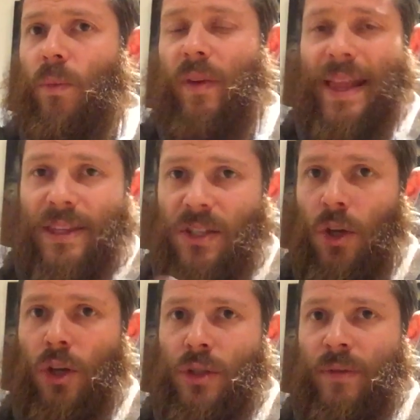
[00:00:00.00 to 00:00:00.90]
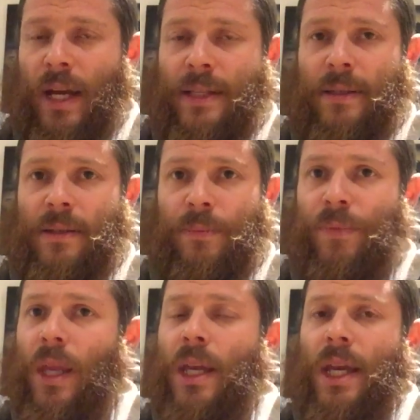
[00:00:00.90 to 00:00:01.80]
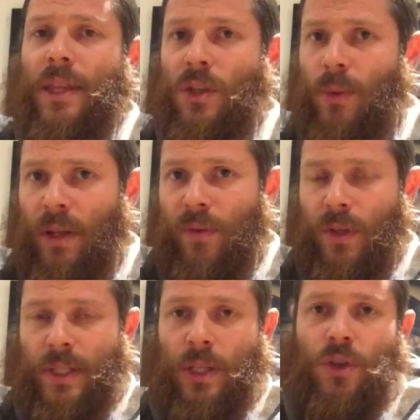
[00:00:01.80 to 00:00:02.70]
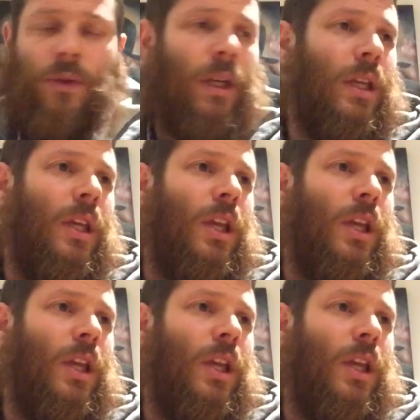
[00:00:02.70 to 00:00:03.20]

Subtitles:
had the scourge of Nazism in the 21st century.